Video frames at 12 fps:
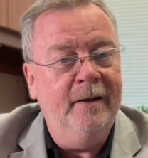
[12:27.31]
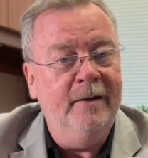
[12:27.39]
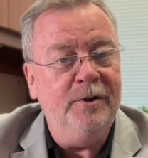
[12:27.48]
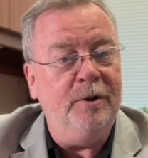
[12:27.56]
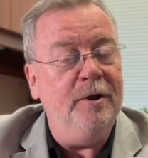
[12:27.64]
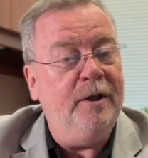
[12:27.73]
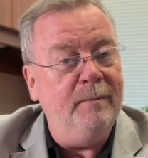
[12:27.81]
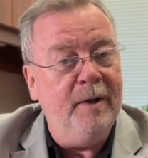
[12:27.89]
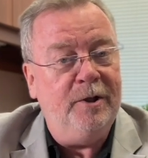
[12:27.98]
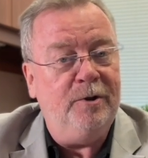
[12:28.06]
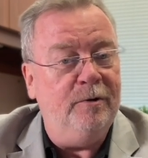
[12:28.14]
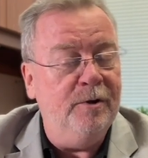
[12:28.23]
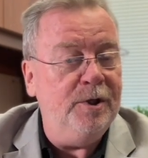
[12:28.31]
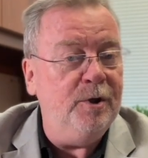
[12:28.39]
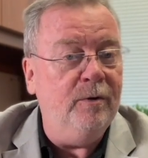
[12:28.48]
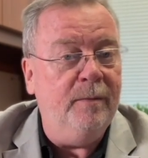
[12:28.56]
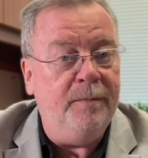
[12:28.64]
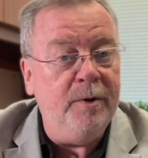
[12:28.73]
so you can make sure there's
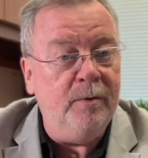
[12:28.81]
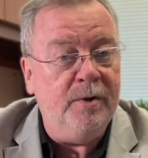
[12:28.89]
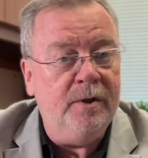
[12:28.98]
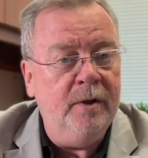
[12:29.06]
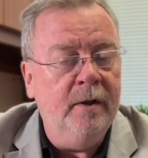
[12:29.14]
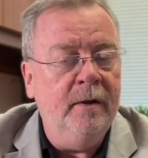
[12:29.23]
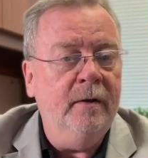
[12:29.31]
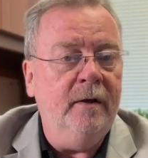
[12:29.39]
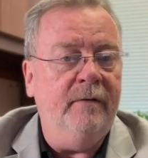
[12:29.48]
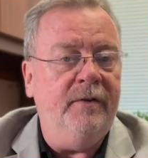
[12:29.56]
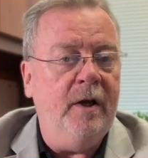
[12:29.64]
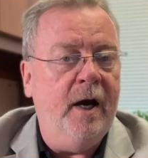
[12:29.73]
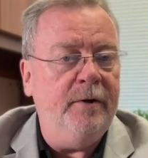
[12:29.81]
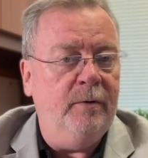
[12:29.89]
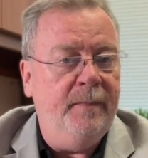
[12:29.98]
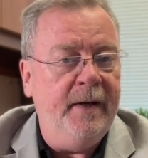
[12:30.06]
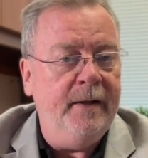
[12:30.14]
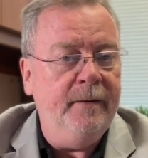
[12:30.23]
no abuse of the
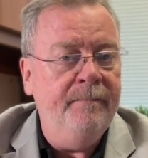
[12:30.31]
Autopen.